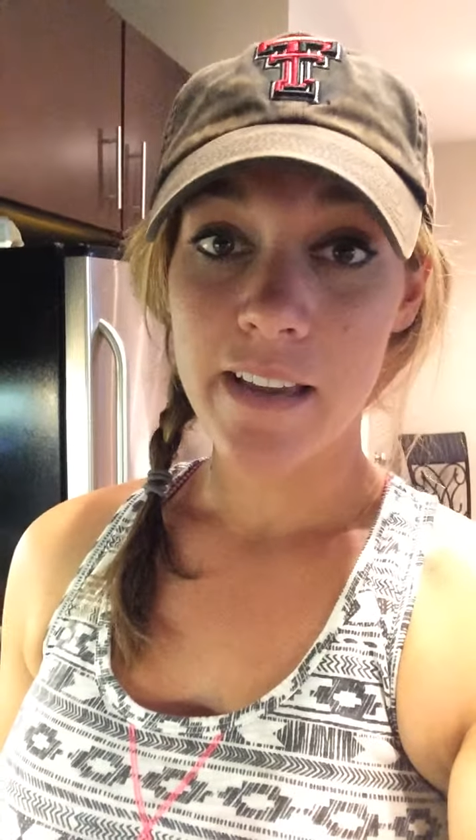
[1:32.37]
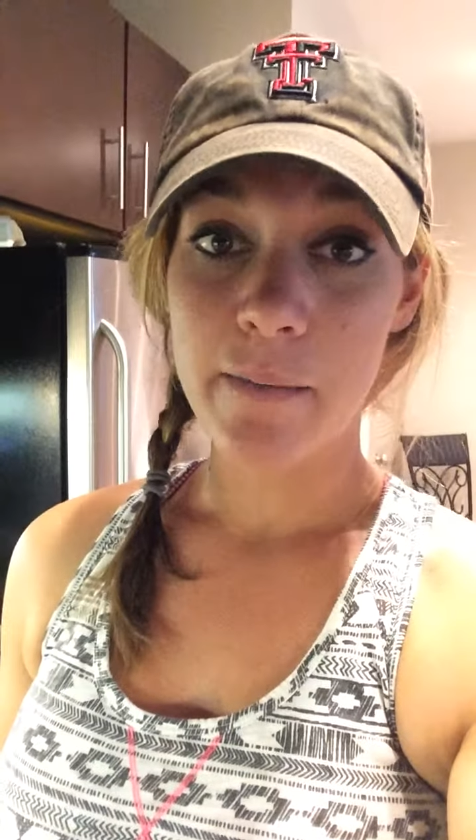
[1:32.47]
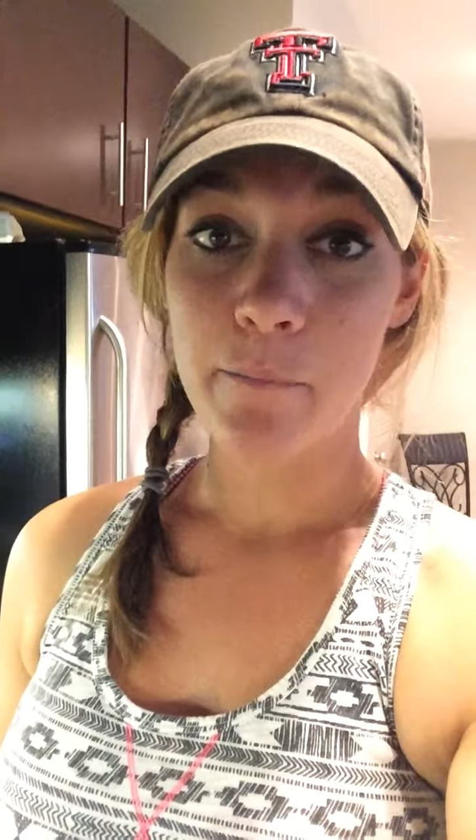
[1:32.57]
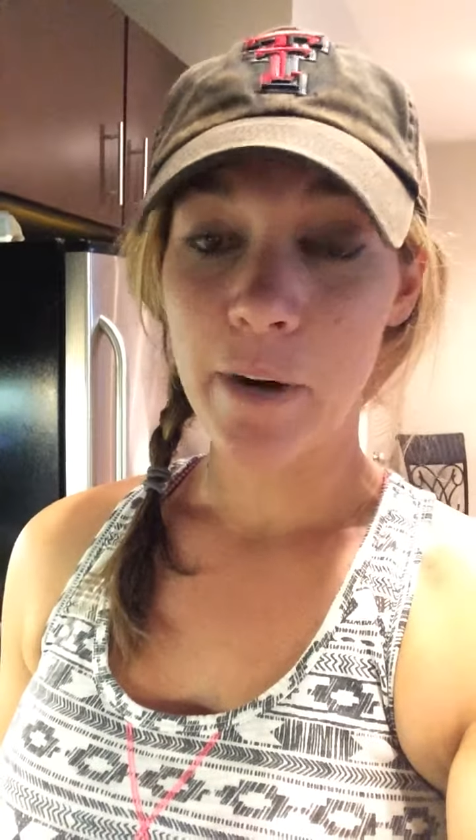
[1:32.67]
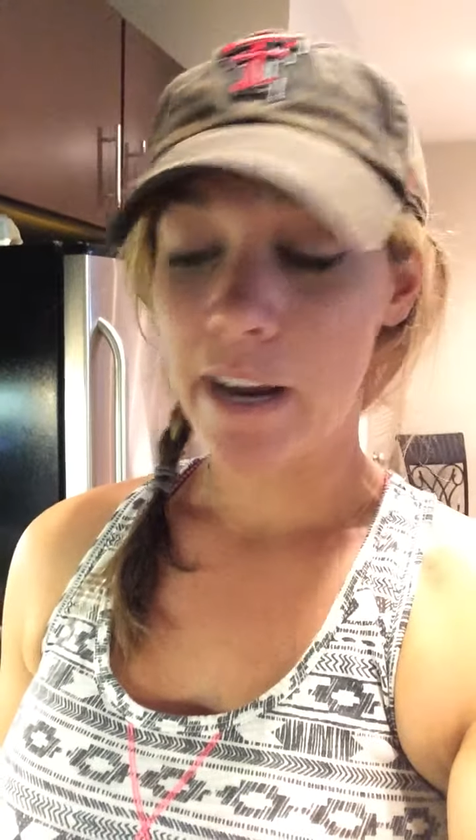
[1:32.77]

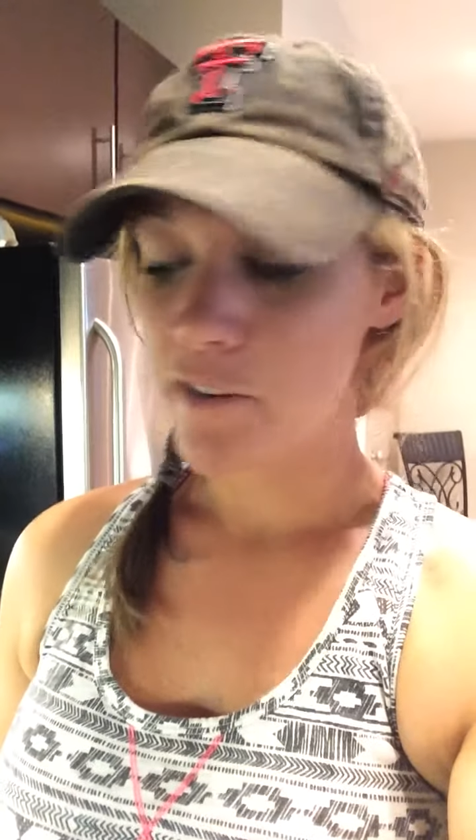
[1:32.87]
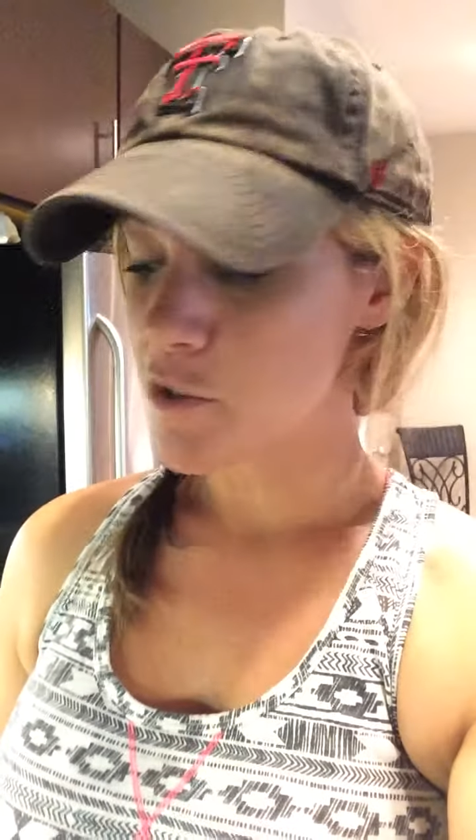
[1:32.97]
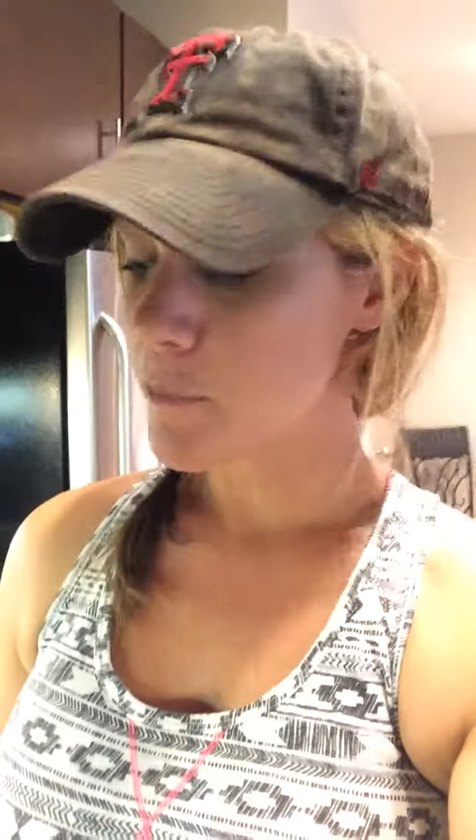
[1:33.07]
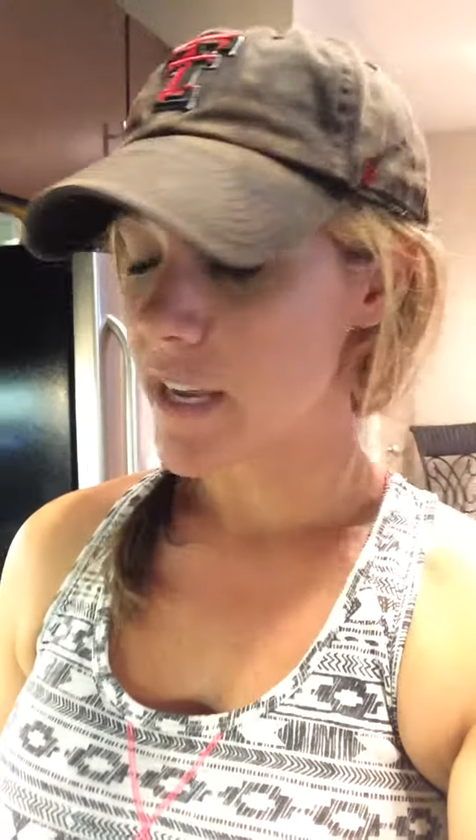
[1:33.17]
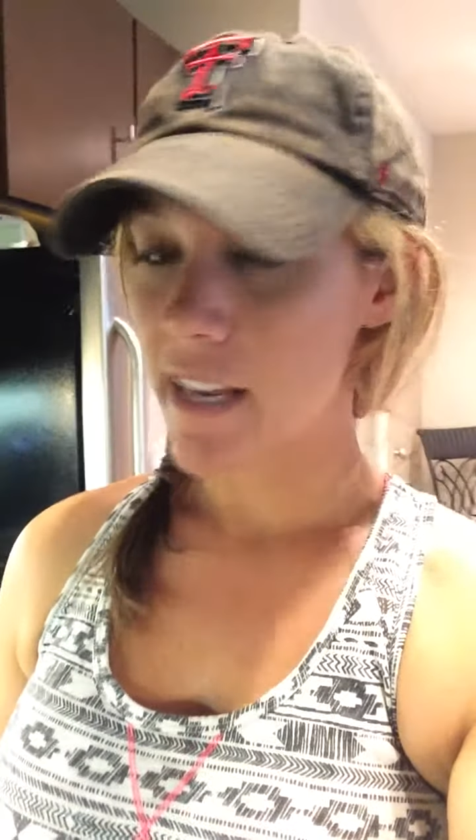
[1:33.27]
and brown
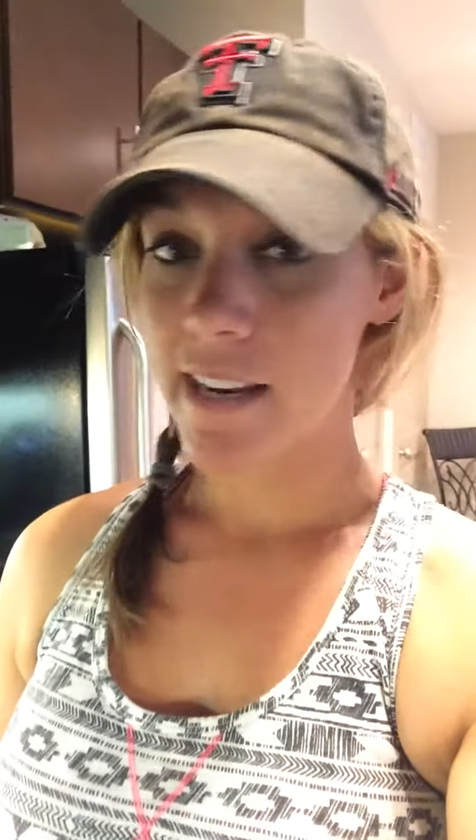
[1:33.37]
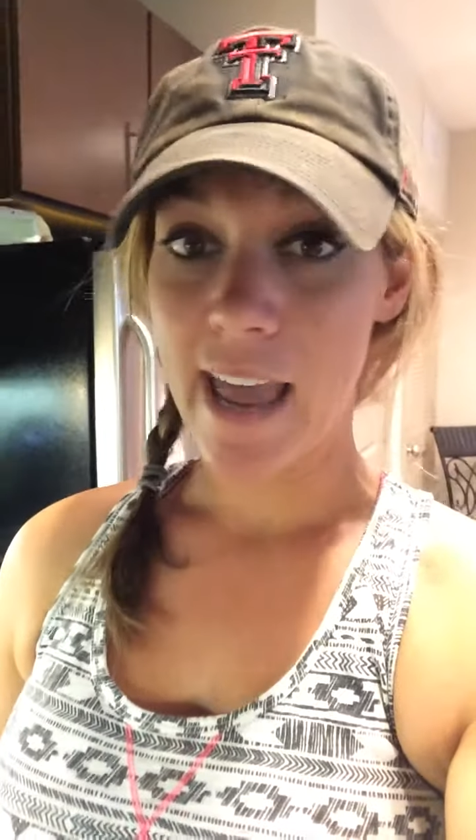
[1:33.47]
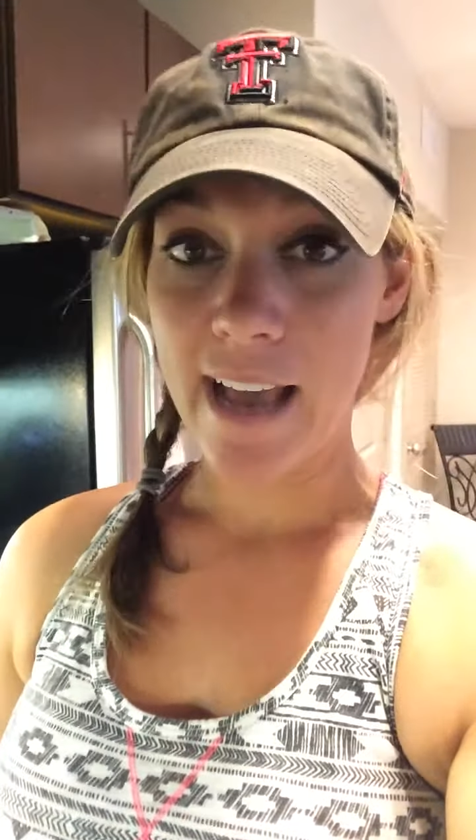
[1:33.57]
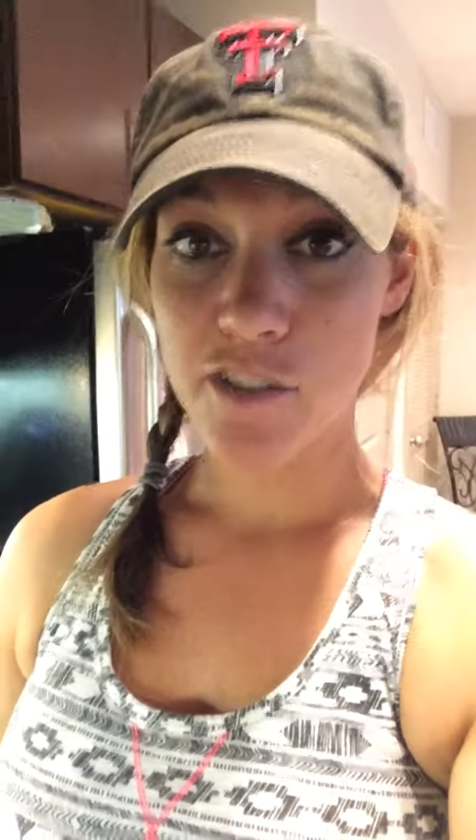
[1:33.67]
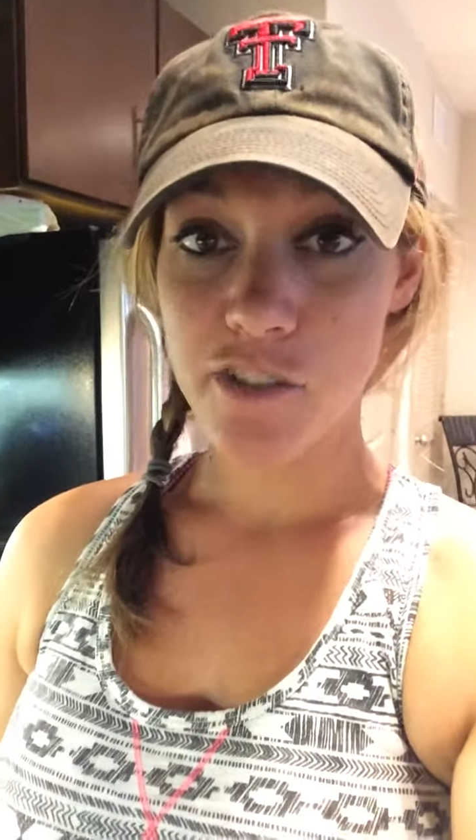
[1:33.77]
your meat and
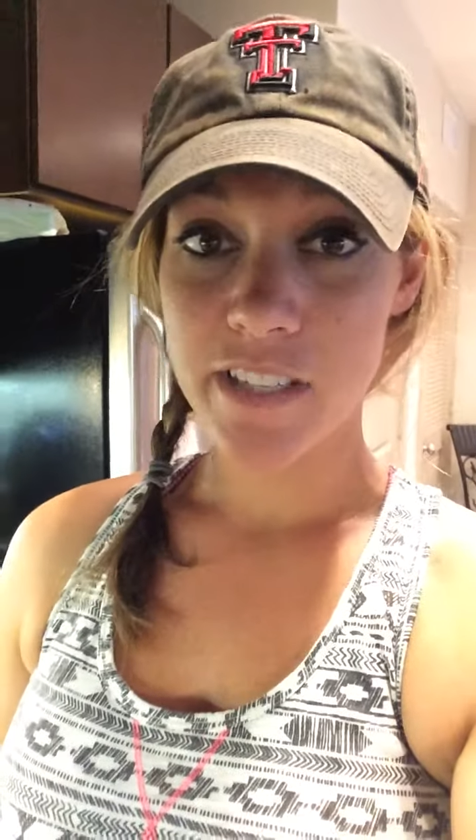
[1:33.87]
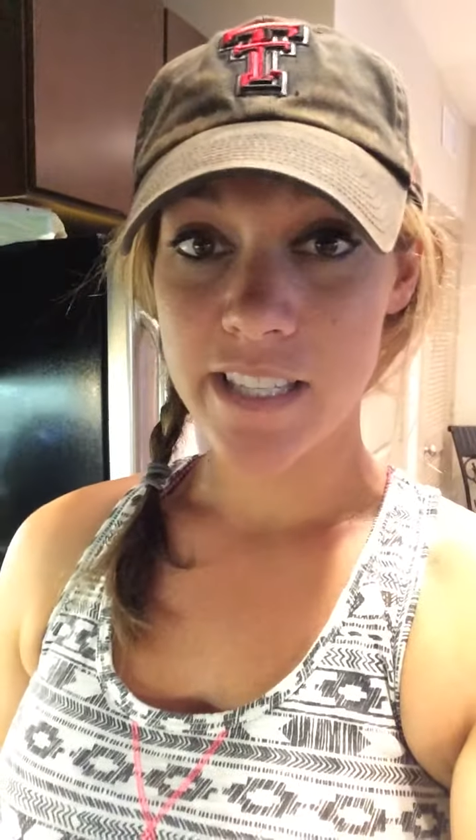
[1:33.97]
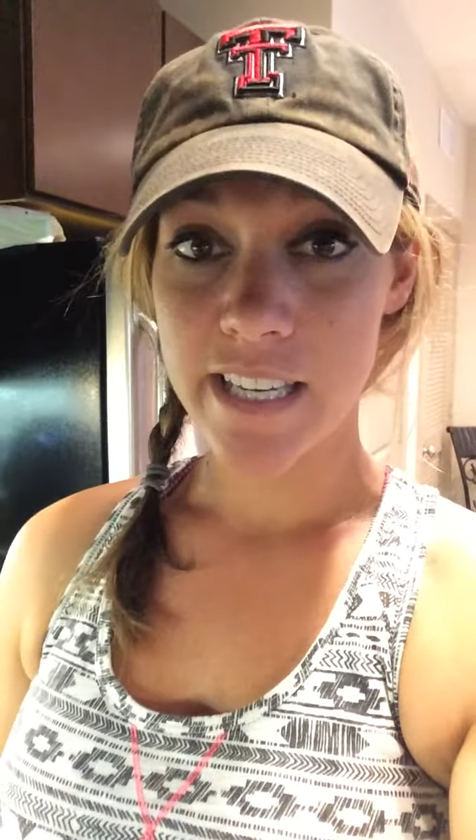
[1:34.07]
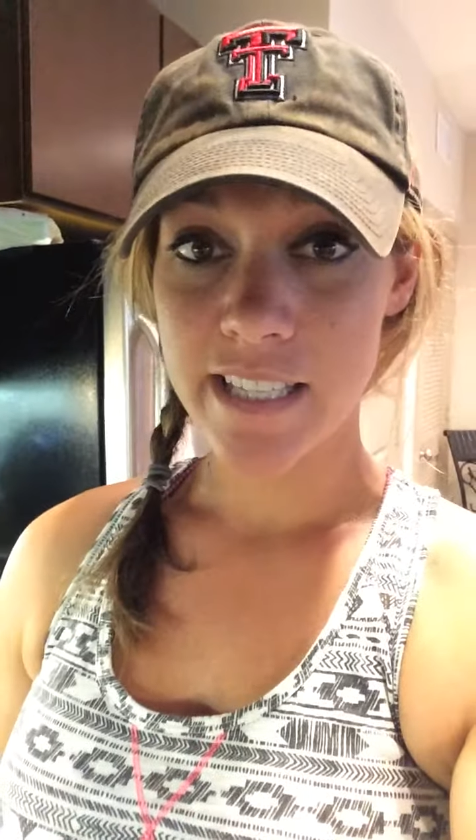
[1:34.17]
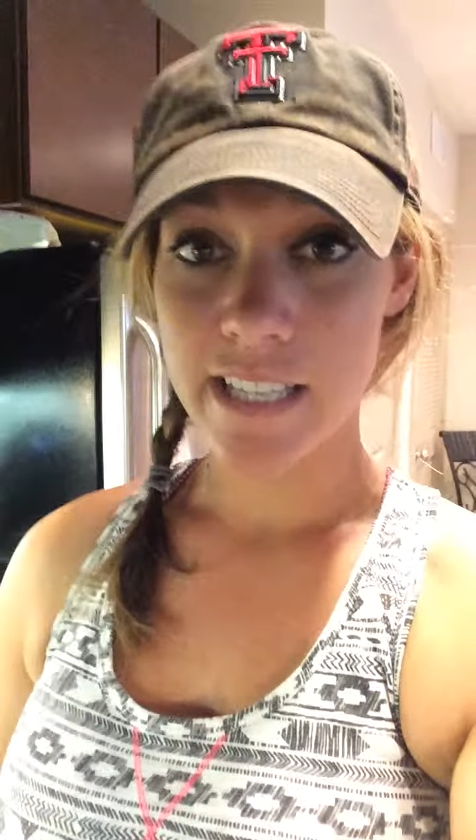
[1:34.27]
add your
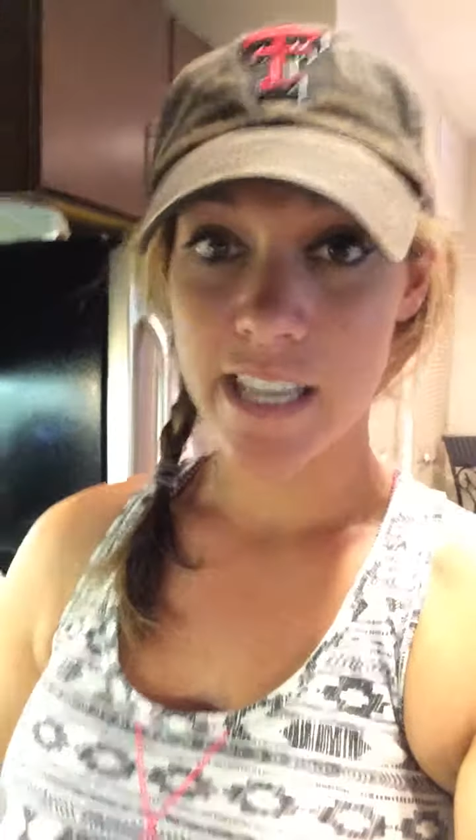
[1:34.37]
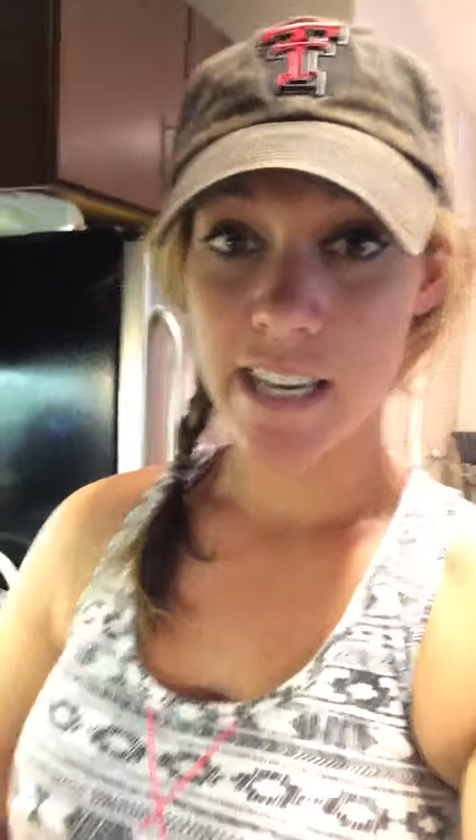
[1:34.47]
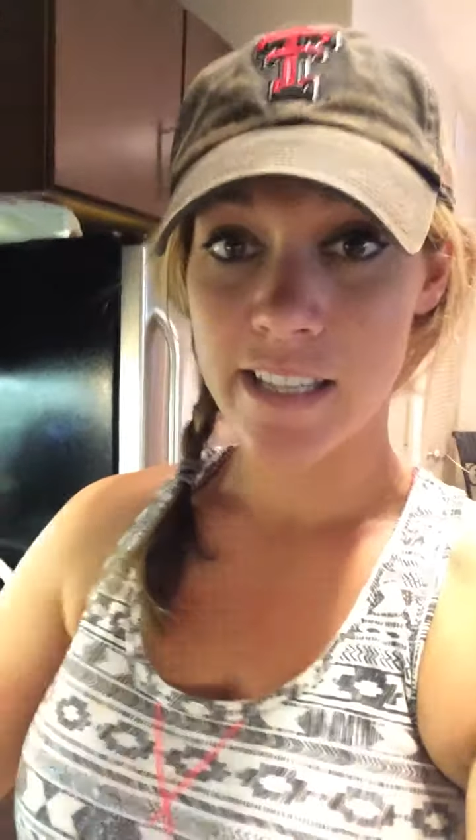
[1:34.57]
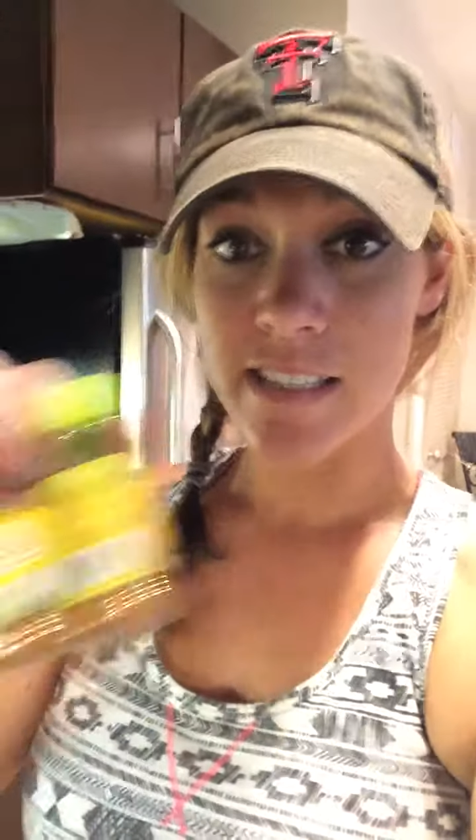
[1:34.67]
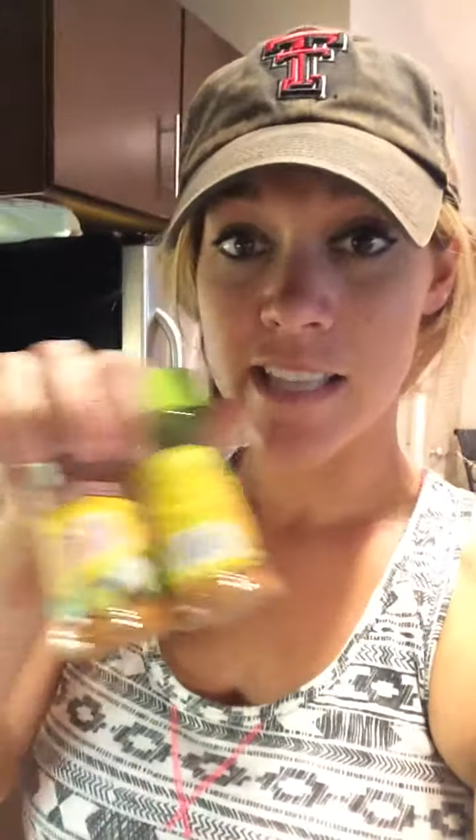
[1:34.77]

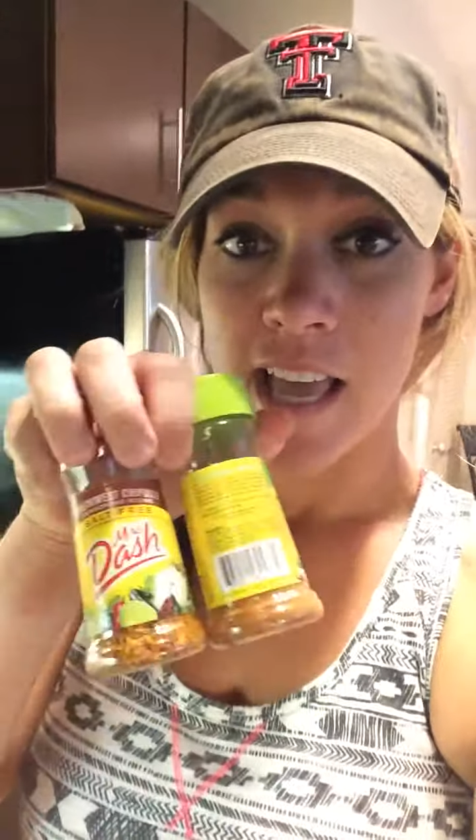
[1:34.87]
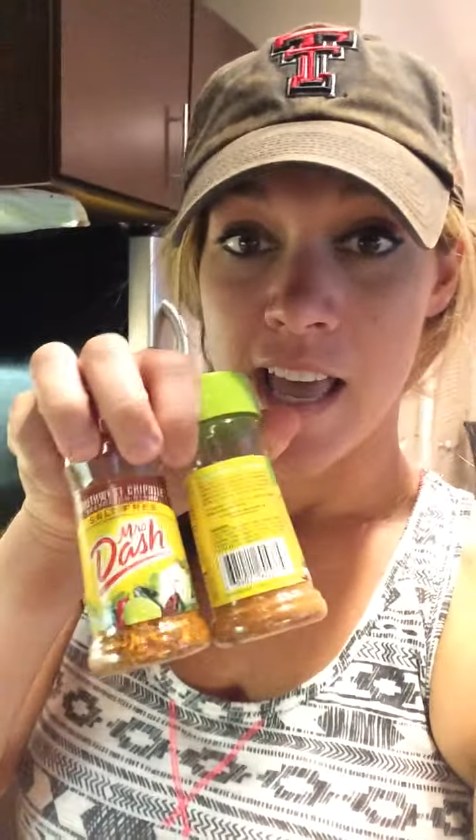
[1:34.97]
seasonings